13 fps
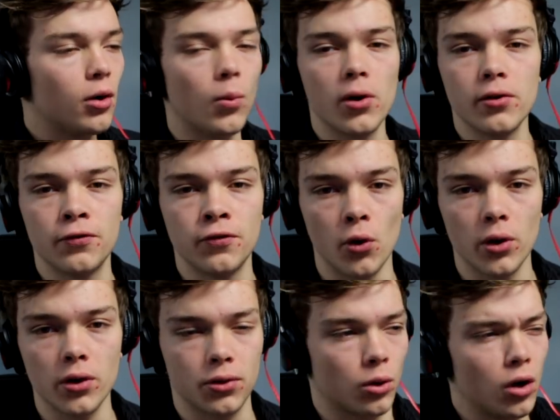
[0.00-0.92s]
one
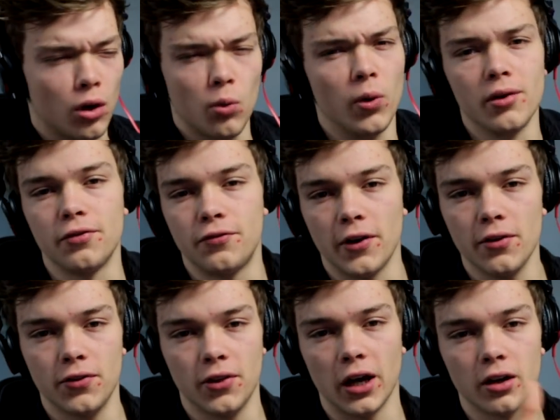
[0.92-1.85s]
fourth or one
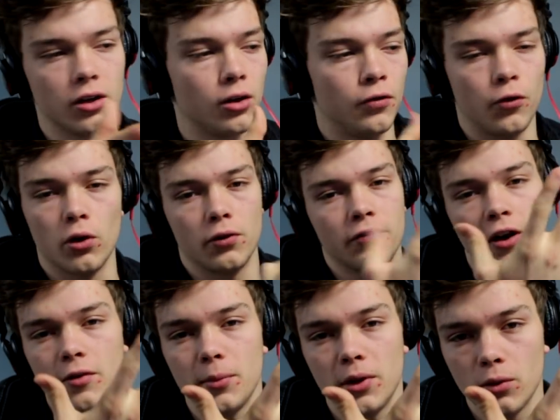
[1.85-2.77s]
fifth, I don't know, four or
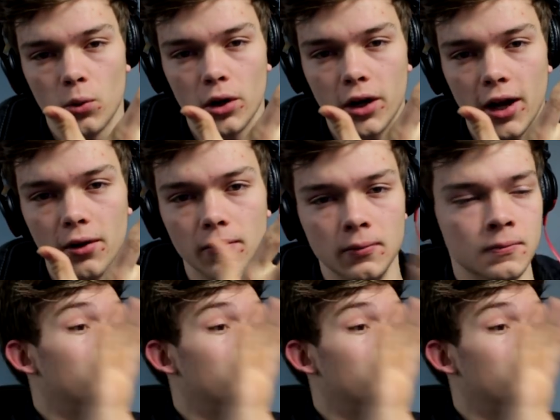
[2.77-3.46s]
five minute workout.